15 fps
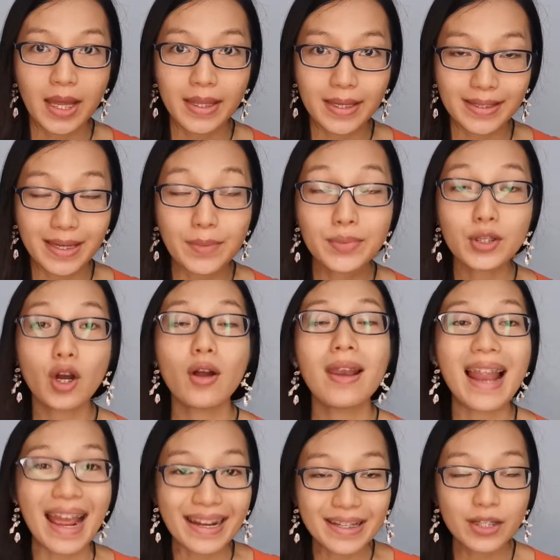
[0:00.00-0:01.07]
the gemstone
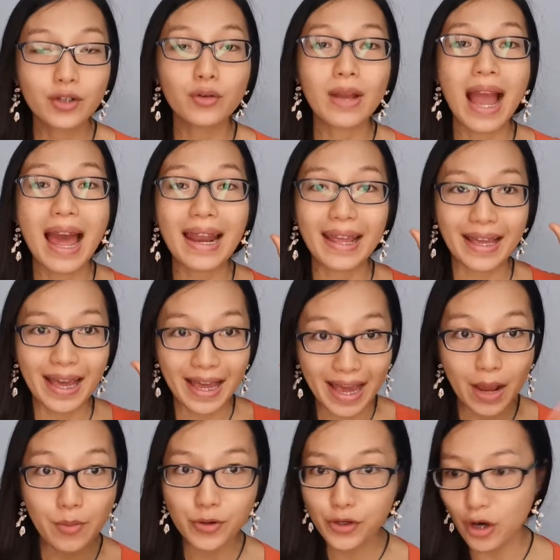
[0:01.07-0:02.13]
like to color
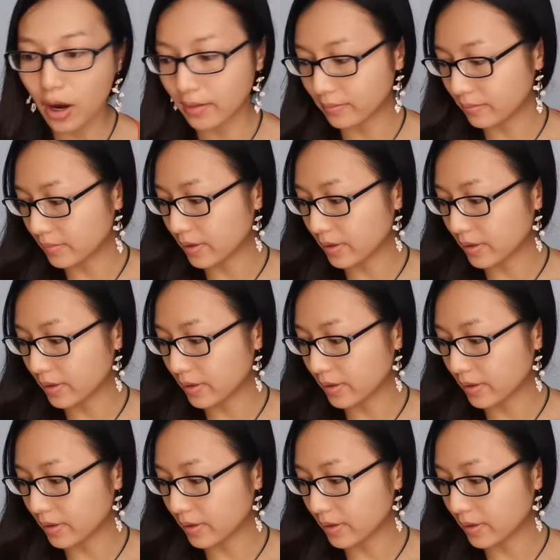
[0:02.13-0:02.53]
cabochon